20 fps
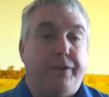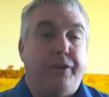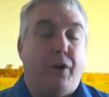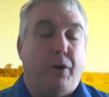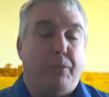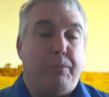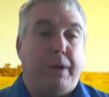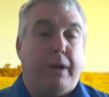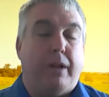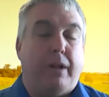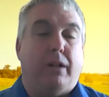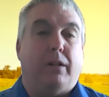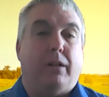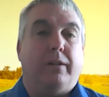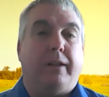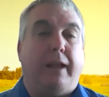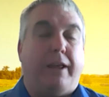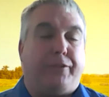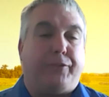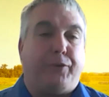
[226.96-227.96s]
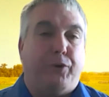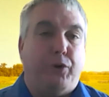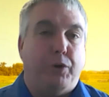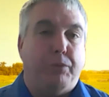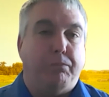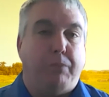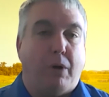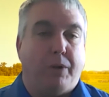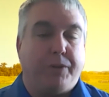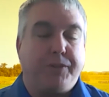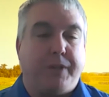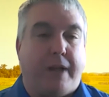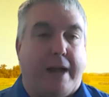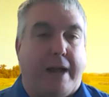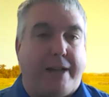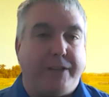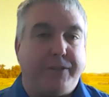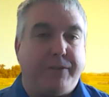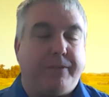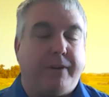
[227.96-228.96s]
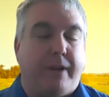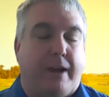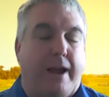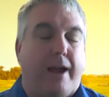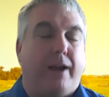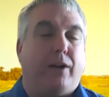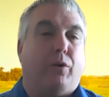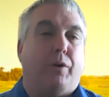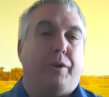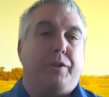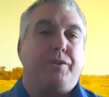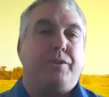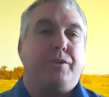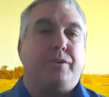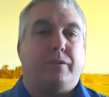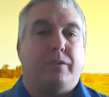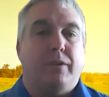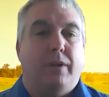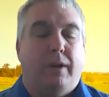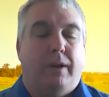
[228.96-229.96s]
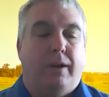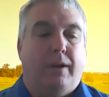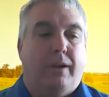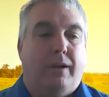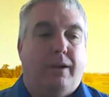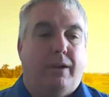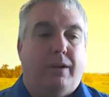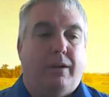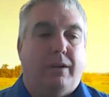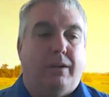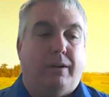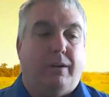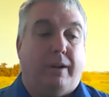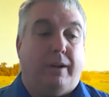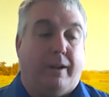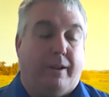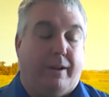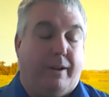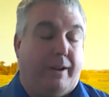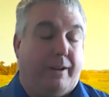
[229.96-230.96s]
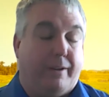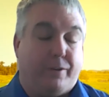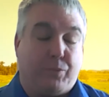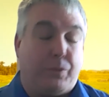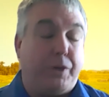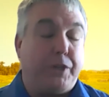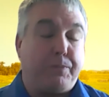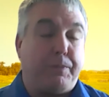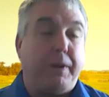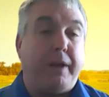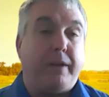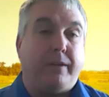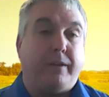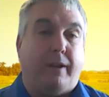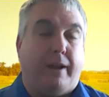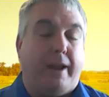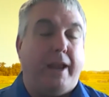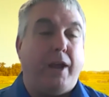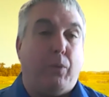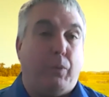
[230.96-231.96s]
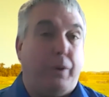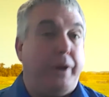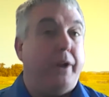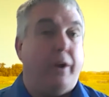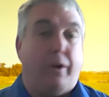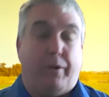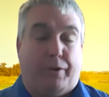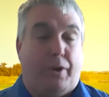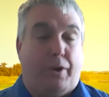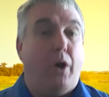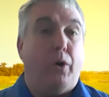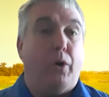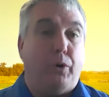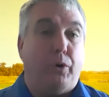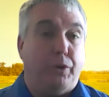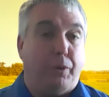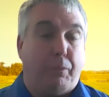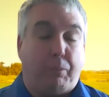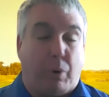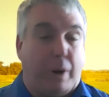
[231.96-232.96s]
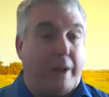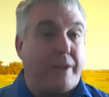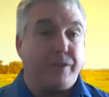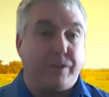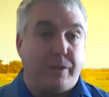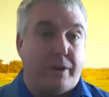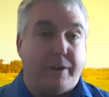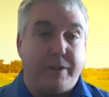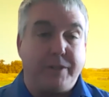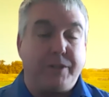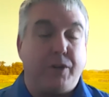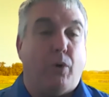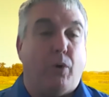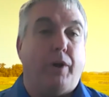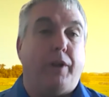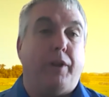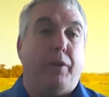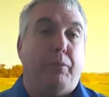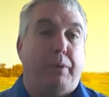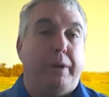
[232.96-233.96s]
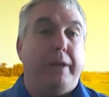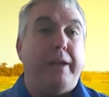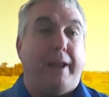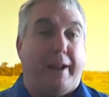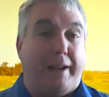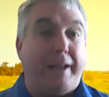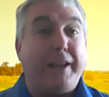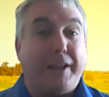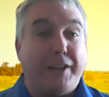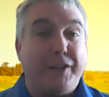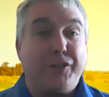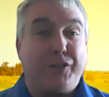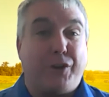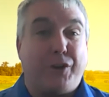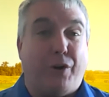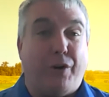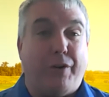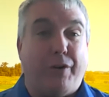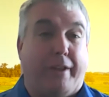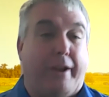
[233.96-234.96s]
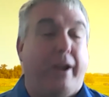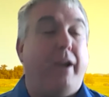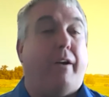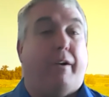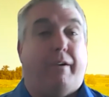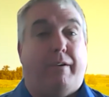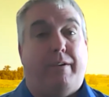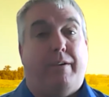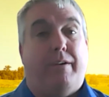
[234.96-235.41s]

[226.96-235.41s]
your bill get through both sides of Congress, as we speak today, we don't know who the president is going to be. Any concern there?